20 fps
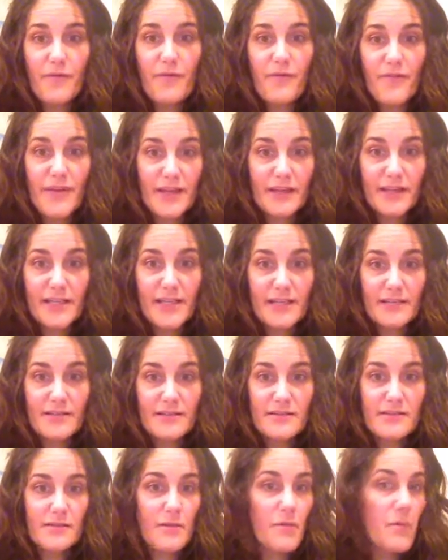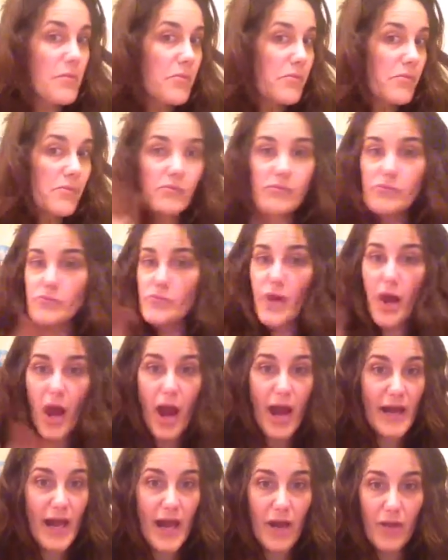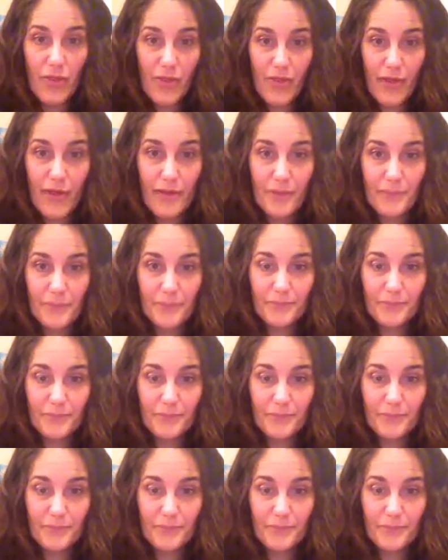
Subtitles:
feelings. Not healthy.